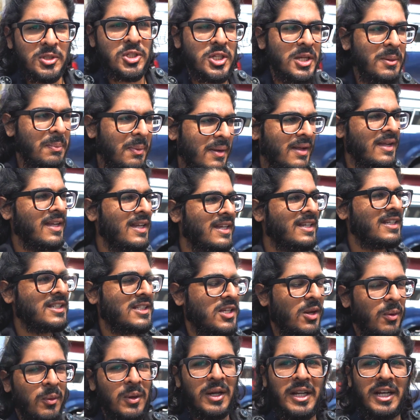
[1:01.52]
cheap.
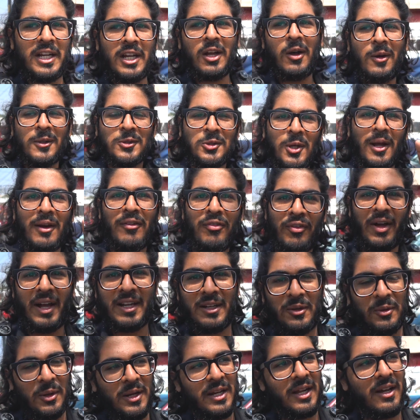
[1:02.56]
So we're gonna go try to
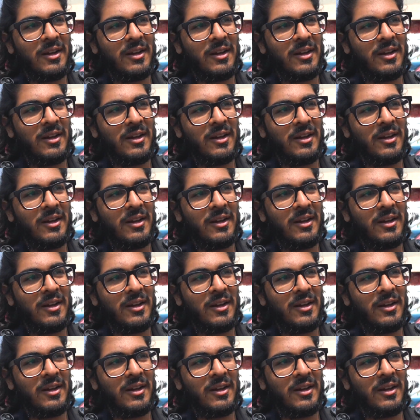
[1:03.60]
find it right